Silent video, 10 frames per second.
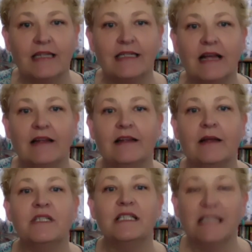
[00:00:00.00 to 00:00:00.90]
telling
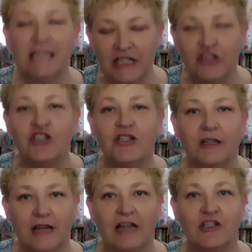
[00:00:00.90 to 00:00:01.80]
them to teach the
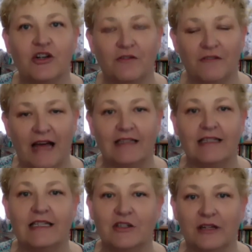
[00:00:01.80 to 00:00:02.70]
logical
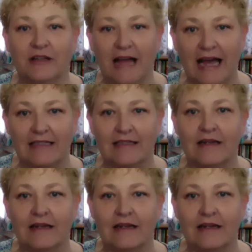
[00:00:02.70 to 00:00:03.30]
fallacy to the class.